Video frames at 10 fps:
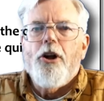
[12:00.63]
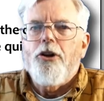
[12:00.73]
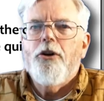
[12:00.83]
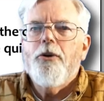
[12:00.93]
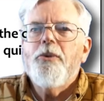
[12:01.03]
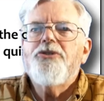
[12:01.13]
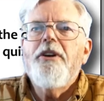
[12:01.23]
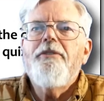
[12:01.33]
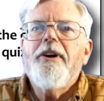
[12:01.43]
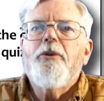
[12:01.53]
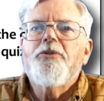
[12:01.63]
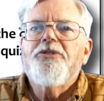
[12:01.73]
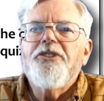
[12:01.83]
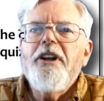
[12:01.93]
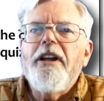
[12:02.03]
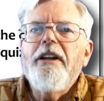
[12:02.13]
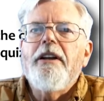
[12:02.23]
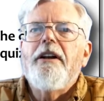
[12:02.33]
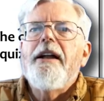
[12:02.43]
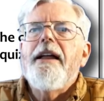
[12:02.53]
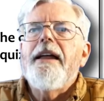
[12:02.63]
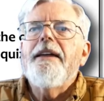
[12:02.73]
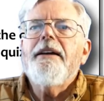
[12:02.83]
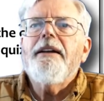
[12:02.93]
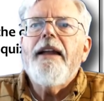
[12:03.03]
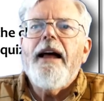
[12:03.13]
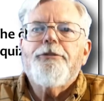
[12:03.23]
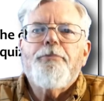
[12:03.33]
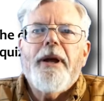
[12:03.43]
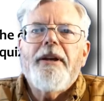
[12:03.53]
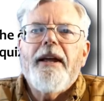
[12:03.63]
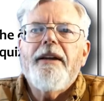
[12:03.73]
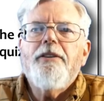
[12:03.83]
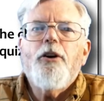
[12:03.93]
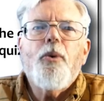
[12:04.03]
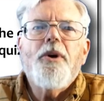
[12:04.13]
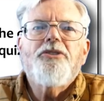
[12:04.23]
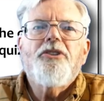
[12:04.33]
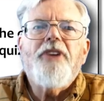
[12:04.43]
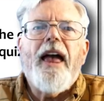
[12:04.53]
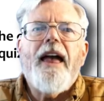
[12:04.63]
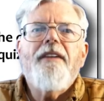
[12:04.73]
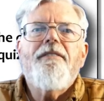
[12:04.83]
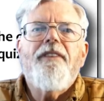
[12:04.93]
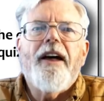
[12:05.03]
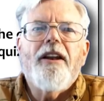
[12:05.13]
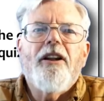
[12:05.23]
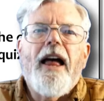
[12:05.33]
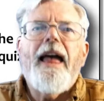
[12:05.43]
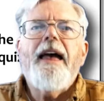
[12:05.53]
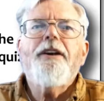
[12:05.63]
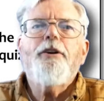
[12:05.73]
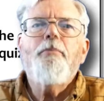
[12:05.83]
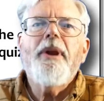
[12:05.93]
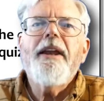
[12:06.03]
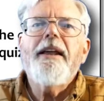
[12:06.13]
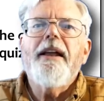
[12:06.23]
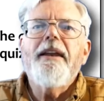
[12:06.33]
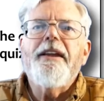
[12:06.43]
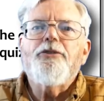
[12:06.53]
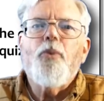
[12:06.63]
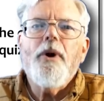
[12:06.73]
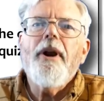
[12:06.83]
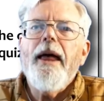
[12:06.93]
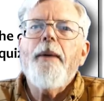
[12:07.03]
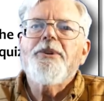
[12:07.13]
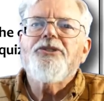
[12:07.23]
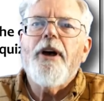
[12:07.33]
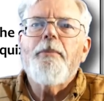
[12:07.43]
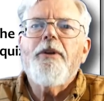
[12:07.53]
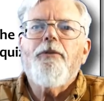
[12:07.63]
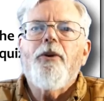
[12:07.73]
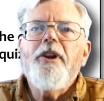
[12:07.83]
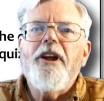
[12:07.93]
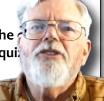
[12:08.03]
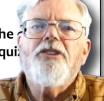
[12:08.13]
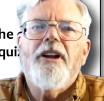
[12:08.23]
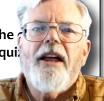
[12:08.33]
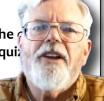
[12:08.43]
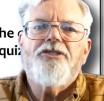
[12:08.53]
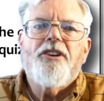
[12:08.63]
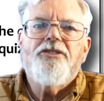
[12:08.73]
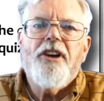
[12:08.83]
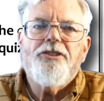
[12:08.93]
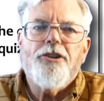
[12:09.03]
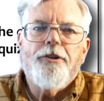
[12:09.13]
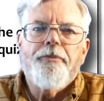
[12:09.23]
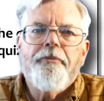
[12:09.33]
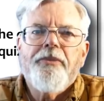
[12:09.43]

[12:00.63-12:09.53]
you can receive a C in the class by taking the quizzes and final and completing at least 1 lab assignment for each class session.